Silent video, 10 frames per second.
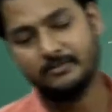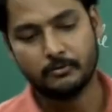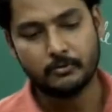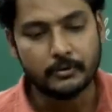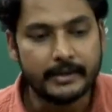So
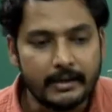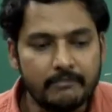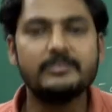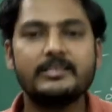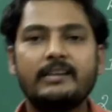to
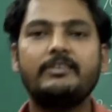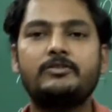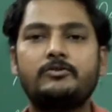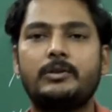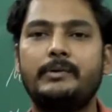give
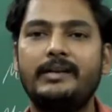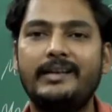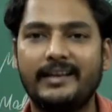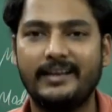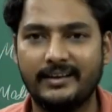service to the
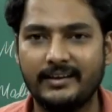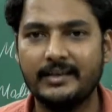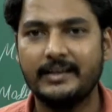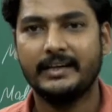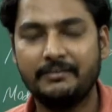building,
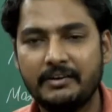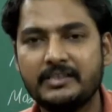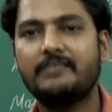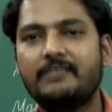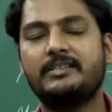giving
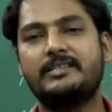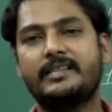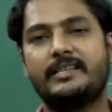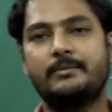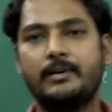service is
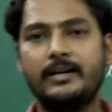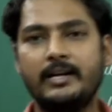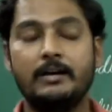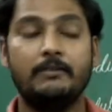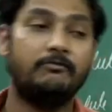nothing but
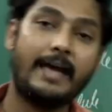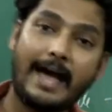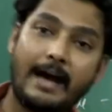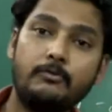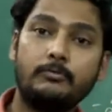we
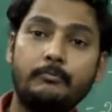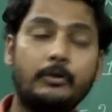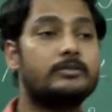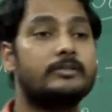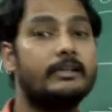have to,
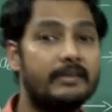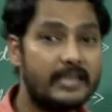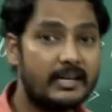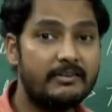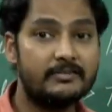because giving
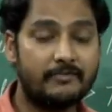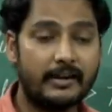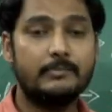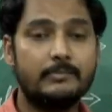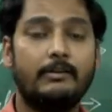service, for
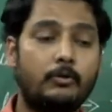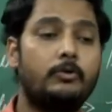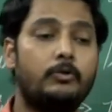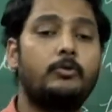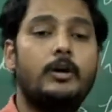example, you are
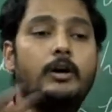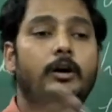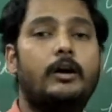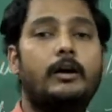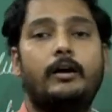going
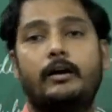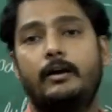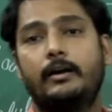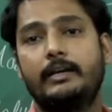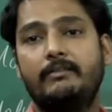
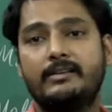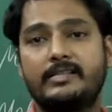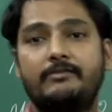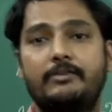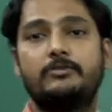to give a
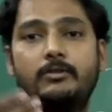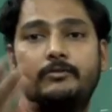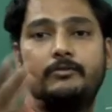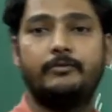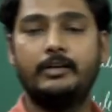service
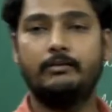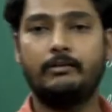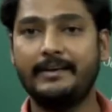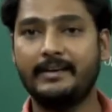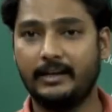of your
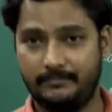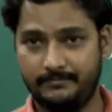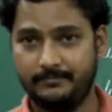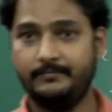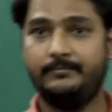vehicle,
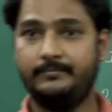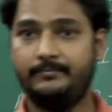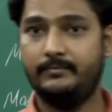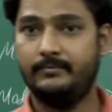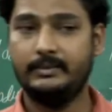
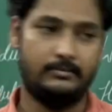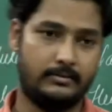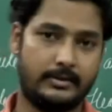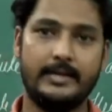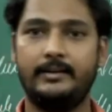
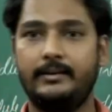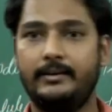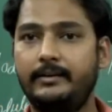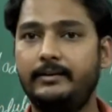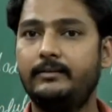okay,
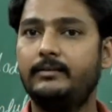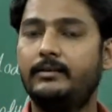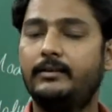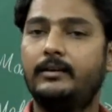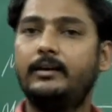in
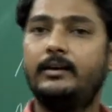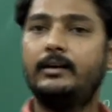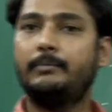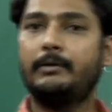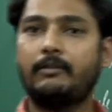
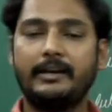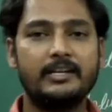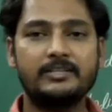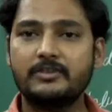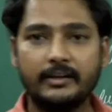a particular
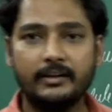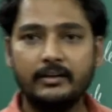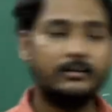industry